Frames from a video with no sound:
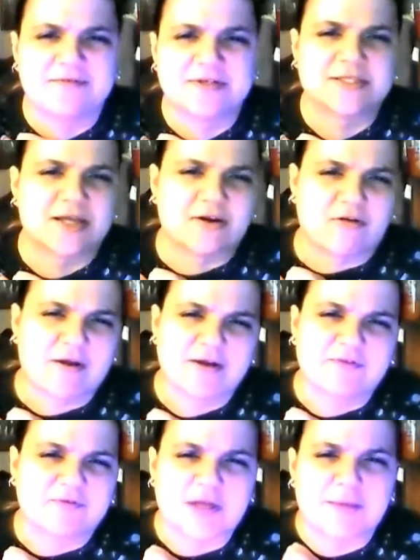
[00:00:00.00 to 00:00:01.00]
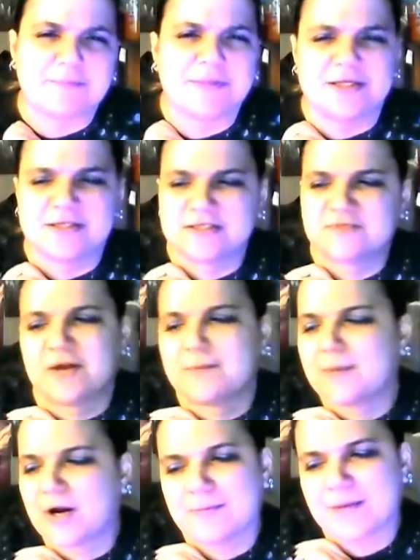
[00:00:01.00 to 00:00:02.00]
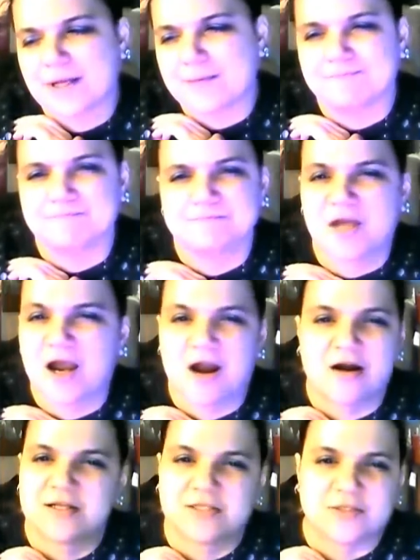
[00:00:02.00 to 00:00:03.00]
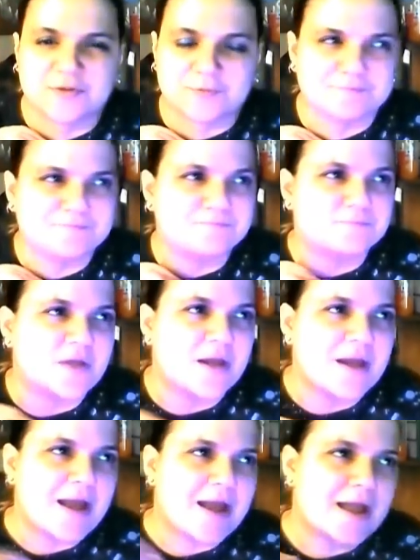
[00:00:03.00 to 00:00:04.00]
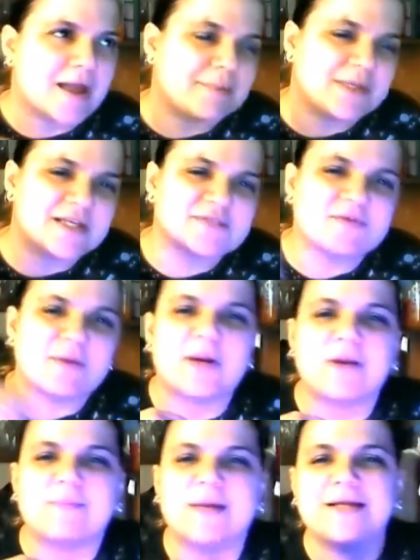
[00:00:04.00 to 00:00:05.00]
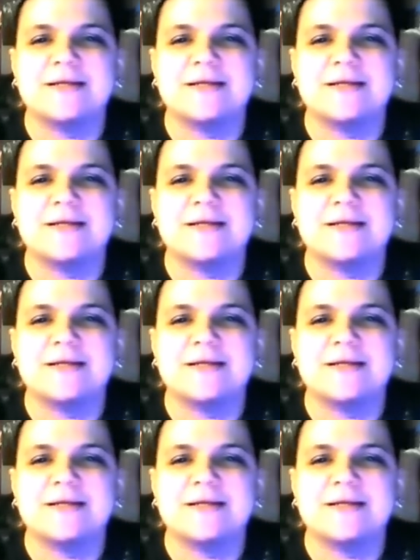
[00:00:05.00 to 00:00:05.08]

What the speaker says: design already for that Mina's Vampire Mate. I already do. And Mina's Vampire Mate